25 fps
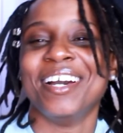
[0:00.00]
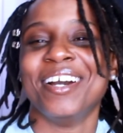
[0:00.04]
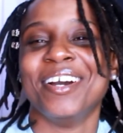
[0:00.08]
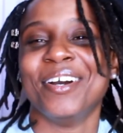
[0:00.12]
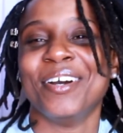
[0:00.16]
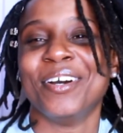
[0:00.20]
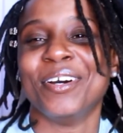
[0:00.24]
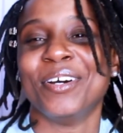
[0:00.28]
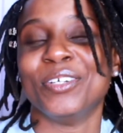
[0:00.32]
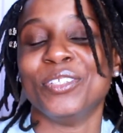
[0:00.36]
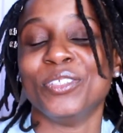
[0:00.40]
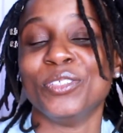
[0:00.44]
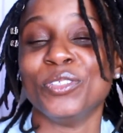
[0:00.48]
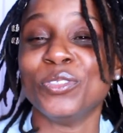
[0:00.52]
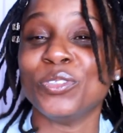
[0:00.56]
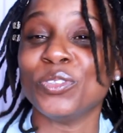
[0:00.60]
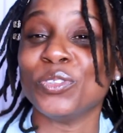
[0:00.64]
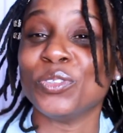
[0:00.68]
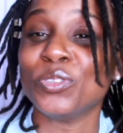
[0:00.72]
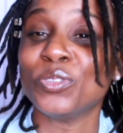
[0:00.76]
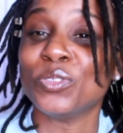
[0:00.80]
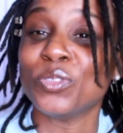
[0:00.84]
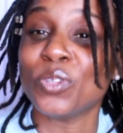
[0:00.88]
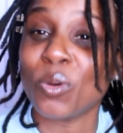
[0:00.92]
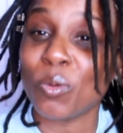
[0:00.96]
uh, you
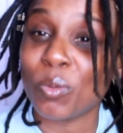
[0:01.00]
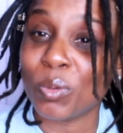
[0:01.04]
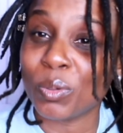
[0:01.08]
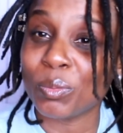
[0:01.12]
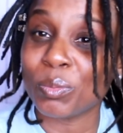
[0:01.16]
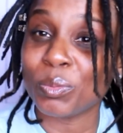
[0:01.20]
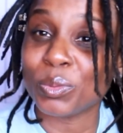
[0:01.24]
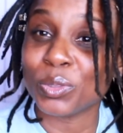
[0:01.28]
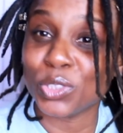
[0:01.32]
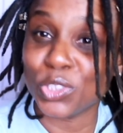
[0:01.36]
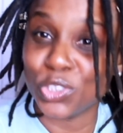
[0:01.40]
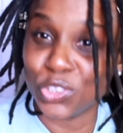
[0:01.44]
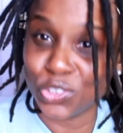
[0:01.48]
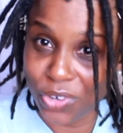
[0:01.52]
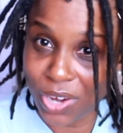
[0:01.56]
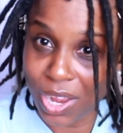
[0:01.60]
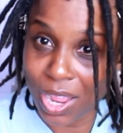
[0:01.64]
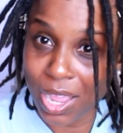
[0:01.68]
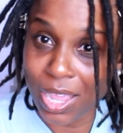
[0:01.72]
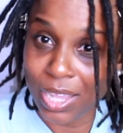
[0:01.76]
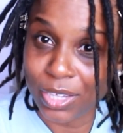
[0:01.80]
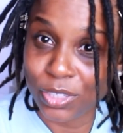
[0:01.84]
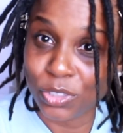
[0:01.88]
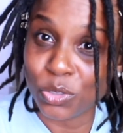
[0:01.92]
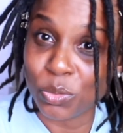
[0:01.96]
you know what was
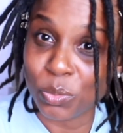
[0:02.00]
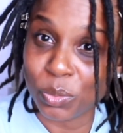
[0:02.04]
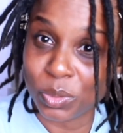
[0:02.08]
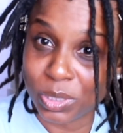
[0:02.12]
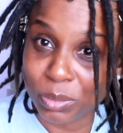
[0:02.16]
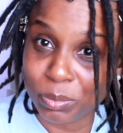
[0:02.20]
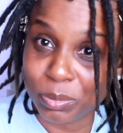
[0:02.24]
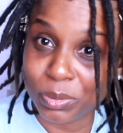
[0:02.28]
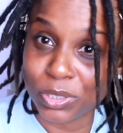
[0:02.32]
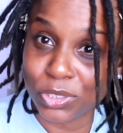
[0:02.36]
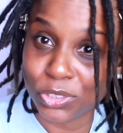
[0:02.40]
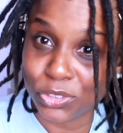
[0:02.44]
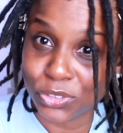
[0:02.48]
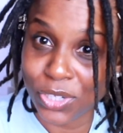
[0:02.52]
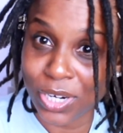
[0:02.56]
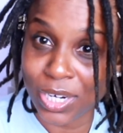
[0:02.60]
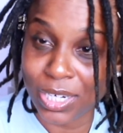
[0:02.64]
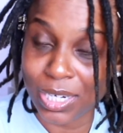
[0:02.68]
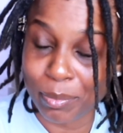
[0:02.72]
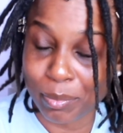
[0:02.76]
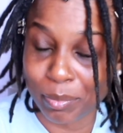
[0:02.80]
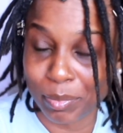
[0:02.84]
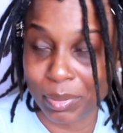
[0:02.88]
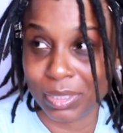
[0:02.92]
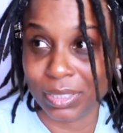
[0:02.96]
dry? You know what lippy is dry
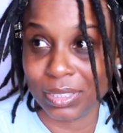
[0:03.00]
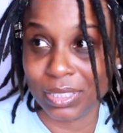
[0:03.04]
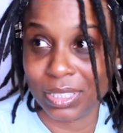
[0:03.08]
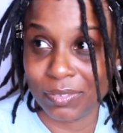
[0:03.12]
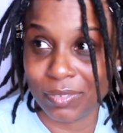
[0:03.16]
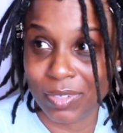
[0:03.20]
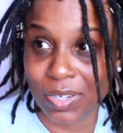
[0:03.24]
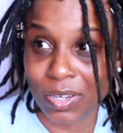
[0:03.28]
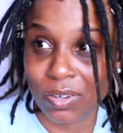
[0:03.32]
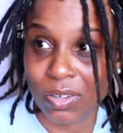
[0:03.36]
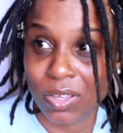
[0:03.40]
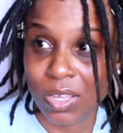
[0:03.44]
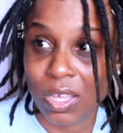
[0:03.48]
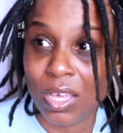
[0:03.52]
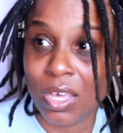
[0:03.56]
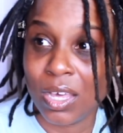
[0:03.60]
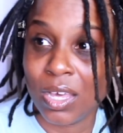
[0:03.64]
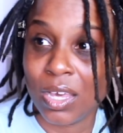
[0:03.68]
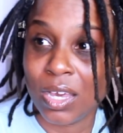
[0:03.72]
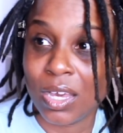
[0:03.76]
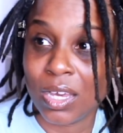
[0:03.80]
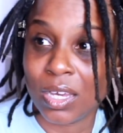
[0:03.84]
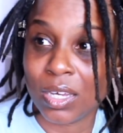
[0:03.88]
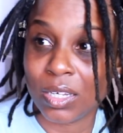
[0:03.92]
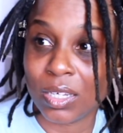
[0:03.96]
and I'm about to leave out.
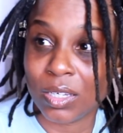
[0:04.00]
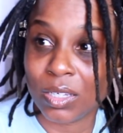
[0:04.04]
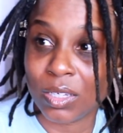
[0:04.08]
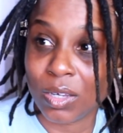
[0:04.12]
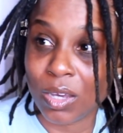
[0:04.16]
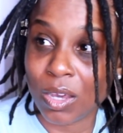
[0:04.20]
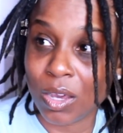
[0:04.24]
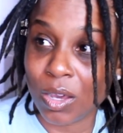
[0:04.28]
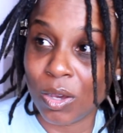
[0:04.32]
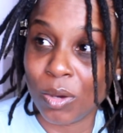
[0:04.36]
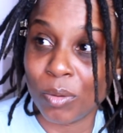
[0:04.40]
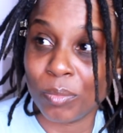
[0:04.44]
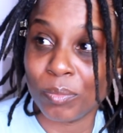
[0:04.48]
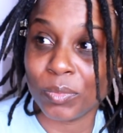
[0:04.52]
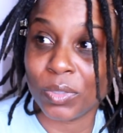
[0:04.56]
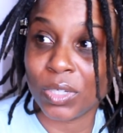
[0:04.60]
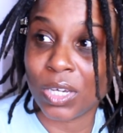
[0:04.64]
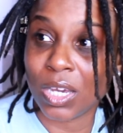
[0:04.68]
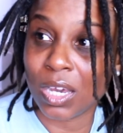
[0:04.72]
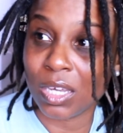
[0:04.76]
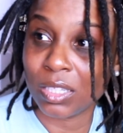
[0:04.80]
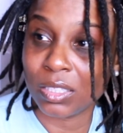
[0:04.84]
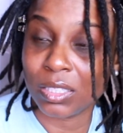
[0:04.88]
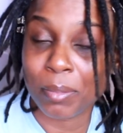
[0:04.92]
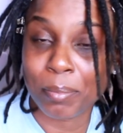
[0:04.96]
Um,
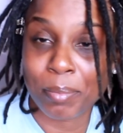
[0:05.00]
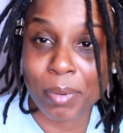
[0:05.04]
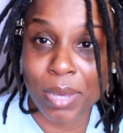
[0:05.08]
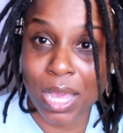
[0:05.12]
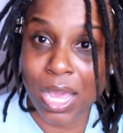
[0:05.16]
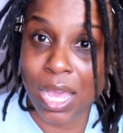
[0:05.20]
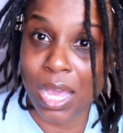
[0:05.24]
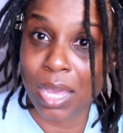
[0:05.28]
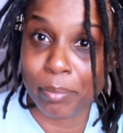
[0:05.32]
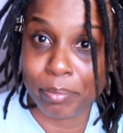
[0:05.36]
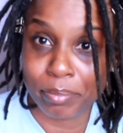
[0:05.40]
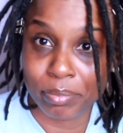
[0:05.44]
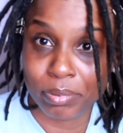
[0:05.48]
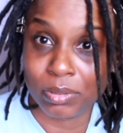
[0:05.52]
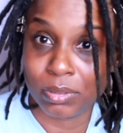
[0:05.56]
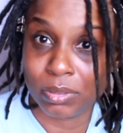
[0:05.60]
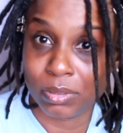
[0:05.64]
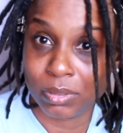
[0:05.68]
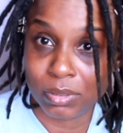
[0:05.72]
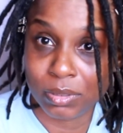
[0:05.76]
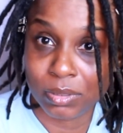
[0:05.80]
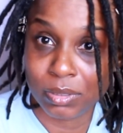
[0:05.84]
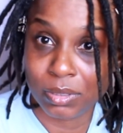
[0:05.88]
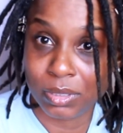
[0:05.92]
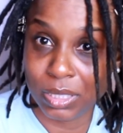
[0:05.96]
ColourPop
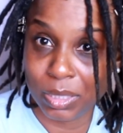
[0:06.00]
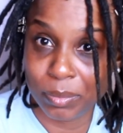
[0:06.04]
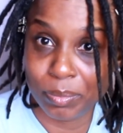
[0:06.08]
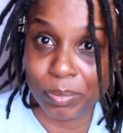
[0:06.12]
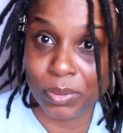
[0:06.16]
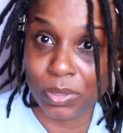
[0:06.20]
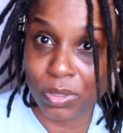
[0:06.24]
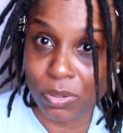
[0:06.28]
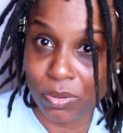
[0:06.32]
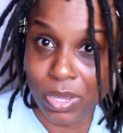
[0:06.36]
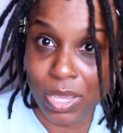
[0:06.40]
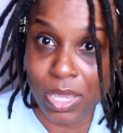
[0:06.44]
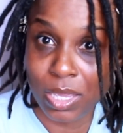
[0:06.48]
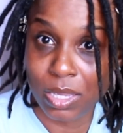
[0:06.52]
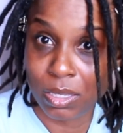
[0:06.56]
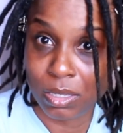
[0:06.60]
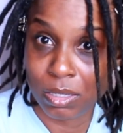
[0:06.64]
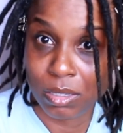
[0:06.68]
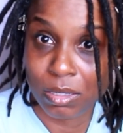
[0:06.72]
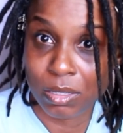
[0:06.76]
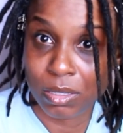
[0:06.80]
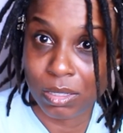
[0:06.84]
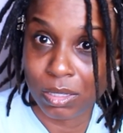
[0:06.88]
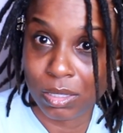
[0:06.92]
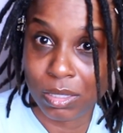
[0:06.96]
lippy, okay?
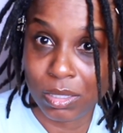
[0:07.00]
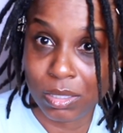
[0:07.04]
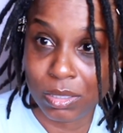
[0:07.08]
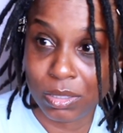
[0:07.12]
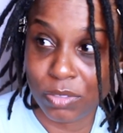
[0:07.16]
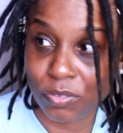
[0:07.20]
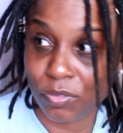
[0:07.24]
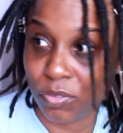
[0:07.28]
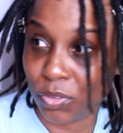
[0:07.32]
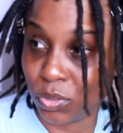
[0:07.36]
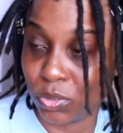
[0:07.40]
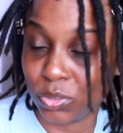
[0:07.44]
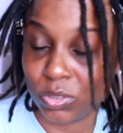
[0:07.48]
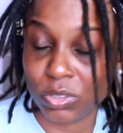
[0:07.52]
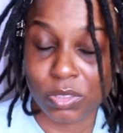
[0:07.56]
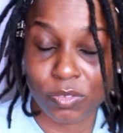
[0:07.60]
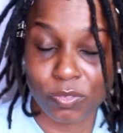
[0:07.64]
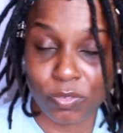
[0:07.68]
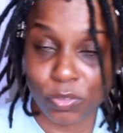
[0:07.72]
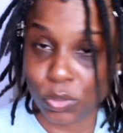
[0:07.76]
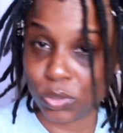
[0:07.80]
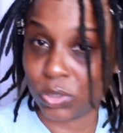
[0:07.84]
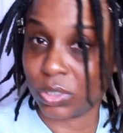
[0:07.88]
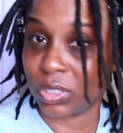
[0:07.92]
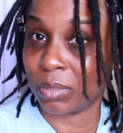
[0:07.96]
The first the
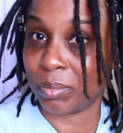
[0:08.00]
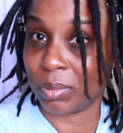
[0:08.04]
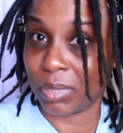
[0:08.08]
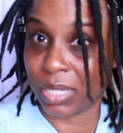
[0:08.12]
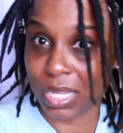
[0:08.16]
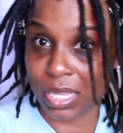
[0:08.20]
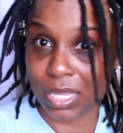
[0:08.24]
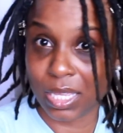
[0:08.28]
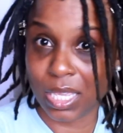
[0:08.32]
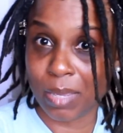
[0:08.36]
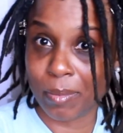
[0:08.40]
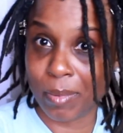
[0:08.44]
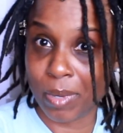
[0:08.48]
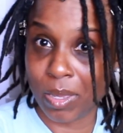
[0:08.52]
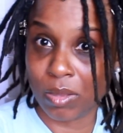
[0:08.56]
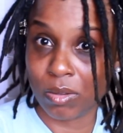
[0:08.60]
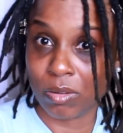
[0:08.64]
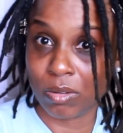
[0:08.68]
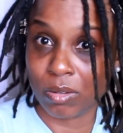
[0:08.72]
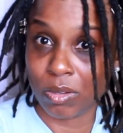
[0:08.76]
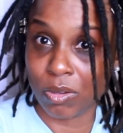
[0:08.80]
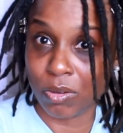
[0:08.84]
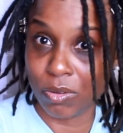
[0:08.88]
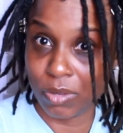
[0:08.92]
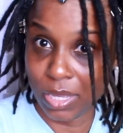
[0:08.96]
first lippy that came
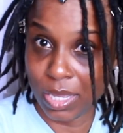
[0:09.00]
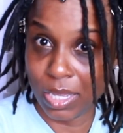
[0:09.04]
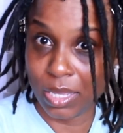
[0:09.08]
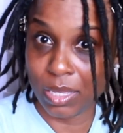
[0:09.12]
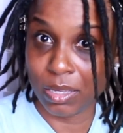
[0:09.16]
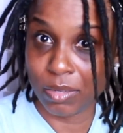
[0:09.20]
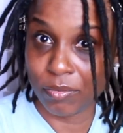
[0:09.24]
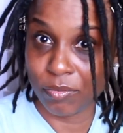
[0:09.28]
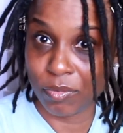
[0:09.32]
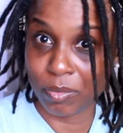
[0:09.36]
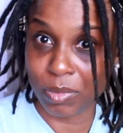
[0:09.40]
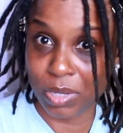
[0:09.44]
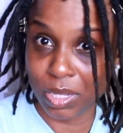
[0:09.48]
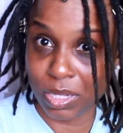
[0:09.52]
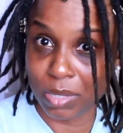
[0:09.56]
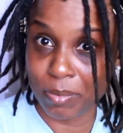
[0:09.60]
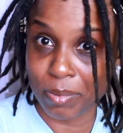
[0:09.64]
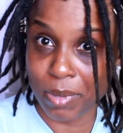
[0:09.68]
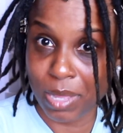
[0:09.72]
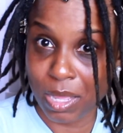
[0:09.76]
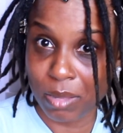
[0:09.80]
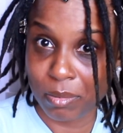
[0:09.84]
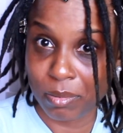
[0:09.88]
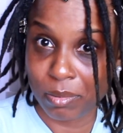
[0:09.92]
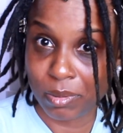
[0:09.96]
out, okay, from
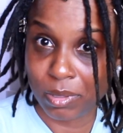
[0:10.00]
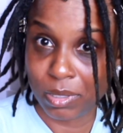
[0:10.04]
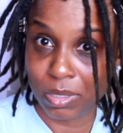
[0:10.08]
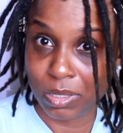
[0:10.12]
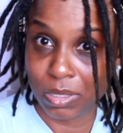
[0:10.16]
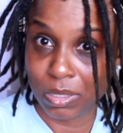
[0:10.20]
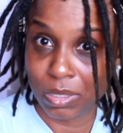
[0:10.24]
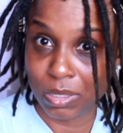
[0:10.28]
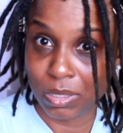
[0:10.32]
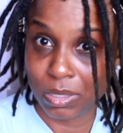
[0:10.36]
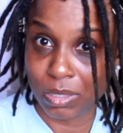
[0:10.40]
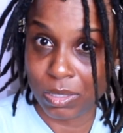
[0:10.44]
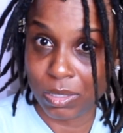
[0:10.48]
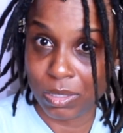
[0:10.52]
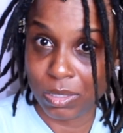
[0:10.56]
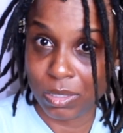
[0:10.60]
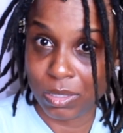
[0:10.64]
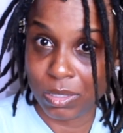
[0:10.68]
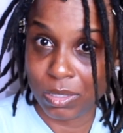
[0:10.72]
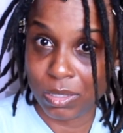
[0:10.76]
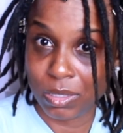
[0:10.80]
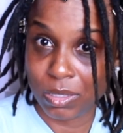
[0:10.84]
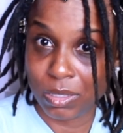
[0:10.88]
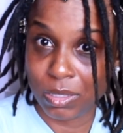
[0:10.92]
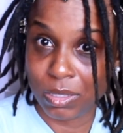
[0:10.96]
ColourPop.
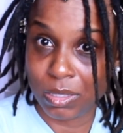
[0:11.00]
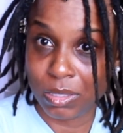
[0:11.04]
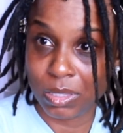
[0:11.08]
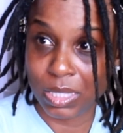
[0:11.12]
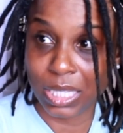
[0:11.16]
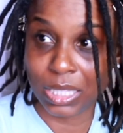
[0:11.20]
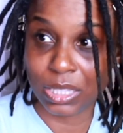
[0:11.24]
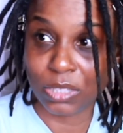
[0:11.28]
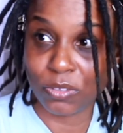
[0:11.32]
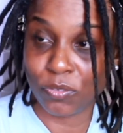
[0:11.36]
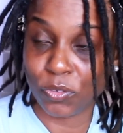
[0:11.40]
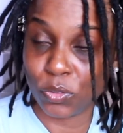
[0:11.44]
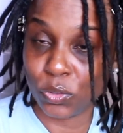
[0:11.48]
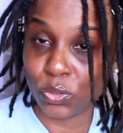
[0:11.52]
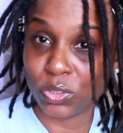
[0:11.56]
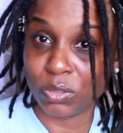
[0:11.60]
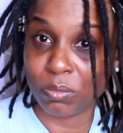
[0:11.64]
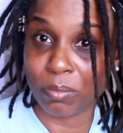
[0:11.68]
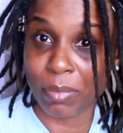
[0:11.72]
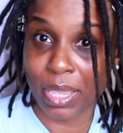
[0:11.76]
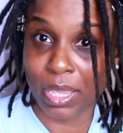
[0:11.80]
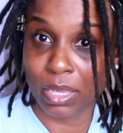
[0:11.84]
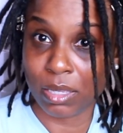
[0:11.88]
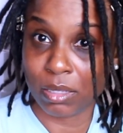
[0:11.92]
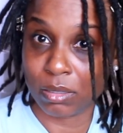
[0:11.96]
Like the
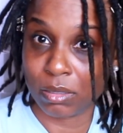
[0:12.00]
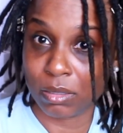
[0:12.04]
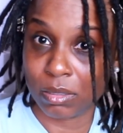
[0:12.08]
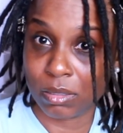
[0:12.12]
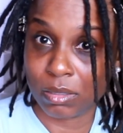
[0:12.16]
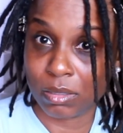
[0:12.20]
first met